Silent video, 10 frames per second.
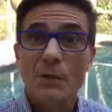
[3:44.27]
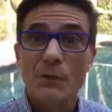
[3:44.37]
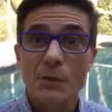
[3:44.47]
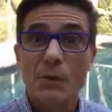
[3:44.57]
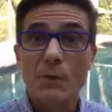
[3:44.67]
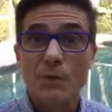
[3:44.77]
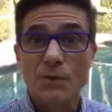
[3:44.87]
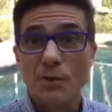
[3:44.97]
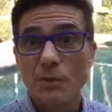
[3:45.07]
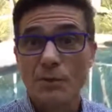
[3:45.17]
through
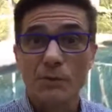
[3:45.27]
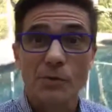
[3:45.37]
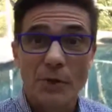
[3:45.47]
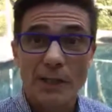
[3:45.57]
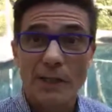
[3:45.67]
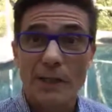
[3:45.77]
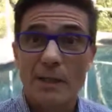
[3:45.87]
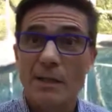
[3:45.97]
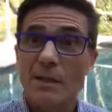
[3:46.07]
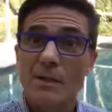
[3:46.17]
social
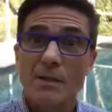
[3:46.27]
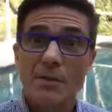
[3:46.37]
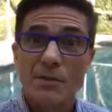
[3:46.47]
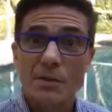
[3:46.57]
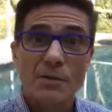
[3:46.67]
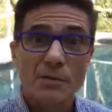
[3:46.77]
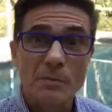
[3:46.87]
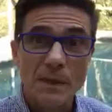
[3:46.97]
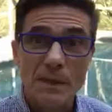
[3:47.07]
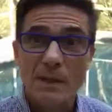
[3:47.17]
training, social
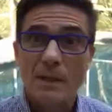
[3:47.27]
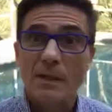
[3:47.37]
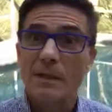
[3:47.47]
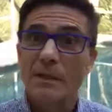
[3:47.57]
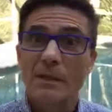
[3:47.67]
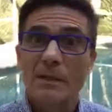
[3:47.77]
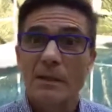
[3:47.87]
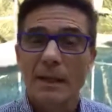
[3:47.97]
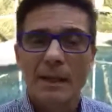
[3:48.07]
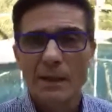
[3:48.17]
media,
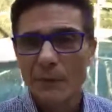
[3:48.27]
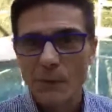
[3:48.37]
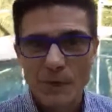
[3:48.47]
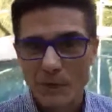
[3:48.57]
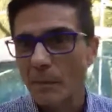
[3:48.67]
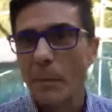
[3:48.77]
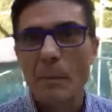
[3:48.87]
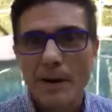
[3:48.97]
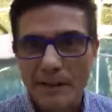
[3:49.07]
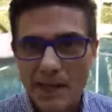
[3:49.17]
and a few other things. I'm a
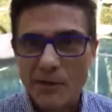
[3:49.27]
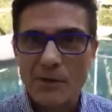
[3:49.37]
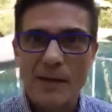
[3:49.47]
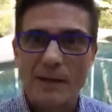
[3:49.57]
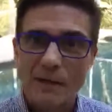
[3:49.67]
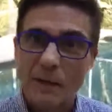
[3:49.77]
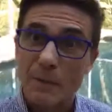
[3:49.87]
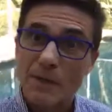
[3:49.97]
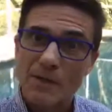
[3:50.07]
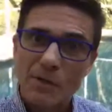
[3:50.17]
podcaster, that kind of thing.
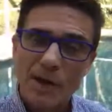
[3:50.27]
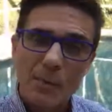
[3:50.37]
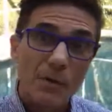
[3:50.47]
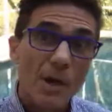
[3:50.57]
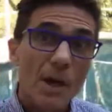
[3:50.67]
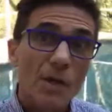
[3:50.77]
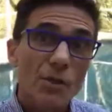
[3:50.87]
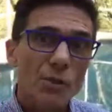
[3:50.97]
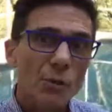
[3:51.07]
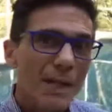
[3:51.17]
But I start out with
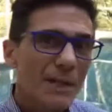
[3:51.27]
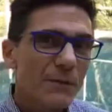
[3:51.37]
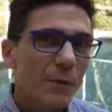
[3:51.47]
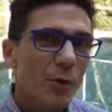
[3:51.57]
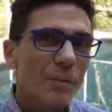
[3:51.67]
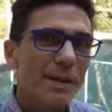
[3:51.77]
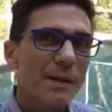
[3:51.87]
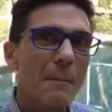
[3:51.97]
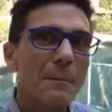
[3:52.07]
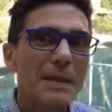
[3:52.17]

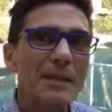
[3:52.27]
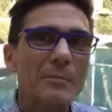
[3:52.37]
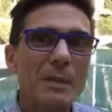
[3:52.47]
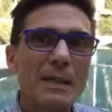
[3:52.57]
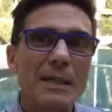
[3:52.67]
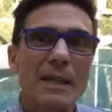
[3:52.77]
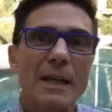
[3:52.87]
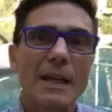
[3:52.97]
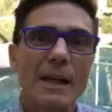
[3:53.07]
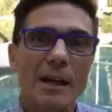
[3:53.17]
transforming B2B
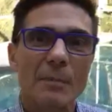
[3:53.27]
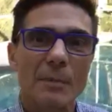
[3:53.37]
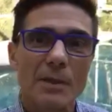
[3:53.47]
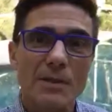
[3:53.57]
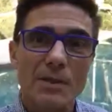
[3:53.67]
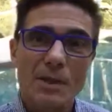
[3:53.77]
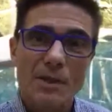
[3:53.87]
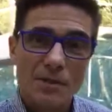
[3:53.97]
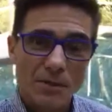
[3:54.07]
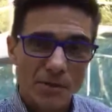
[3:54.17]
companies.
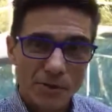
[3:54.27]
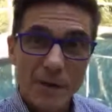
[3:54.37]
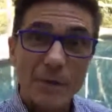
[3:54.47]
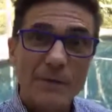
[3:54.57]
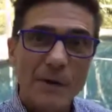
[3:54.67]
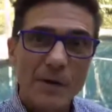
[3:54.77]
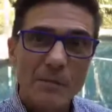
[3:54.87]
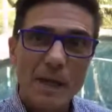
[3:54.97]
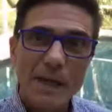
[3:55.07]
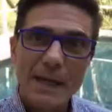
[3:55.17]
So I start out with the
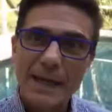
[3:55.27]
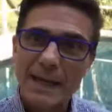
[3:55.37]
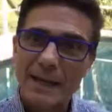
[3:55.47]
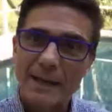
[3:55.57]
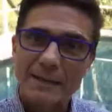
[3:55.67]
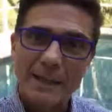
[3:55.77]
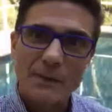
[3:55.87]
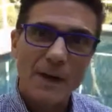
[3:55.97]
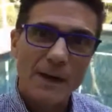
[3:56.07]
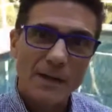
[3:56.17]
verb and I
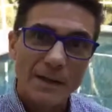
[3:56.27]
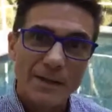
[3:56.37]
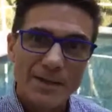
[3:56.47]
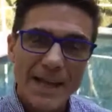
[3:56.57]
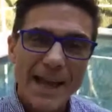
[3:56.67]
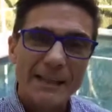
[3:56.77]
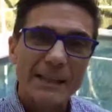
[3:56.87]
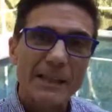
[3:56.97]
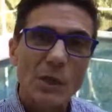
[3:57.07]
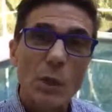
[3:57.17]
identify
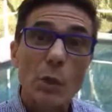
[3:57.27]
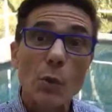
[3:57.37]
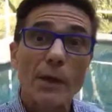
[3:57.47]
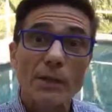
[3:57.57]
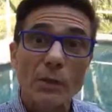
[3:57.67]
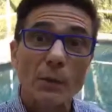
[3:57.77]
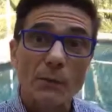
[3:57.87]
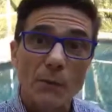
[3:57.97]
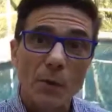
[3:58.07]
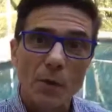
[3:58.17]
exactly who I do it
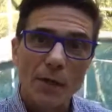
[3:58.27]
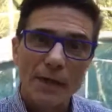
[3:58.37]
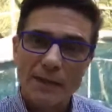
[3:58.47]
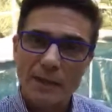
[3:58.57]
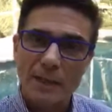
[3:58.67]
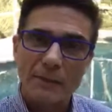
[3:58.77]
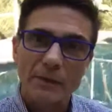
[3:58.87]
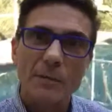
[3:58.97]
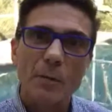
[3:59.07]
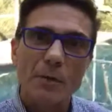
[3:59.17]
for, and then I give a
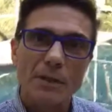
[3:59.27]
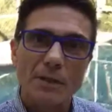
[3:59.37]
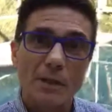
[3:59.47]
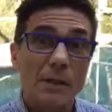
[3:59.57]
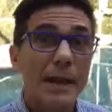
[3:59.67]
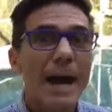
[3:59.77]
little more detail on